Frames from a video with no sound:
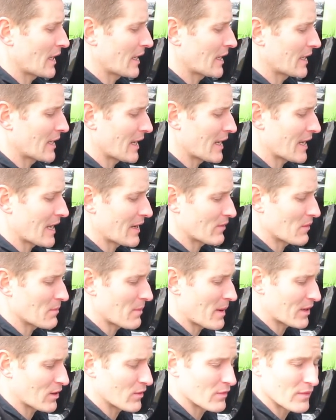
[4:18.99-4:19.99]
and I have a
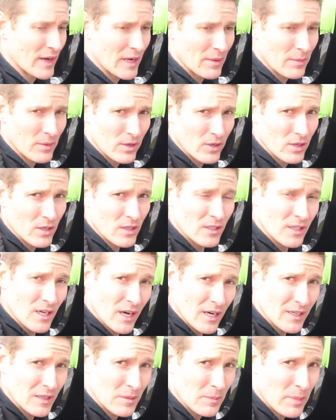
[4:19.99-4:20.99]
microfiber
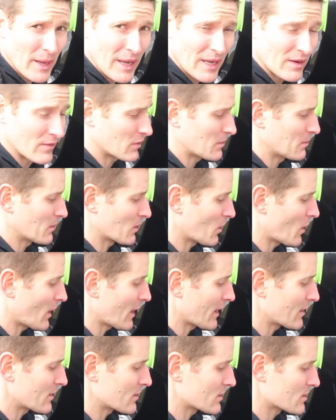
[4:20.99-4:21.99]
cutting pad from
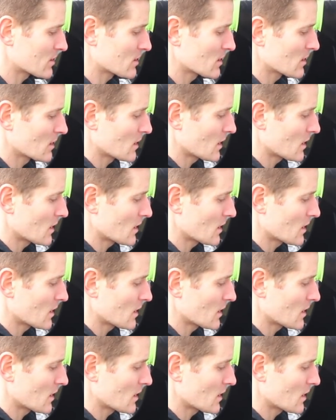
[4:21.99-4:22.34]
Meguiar's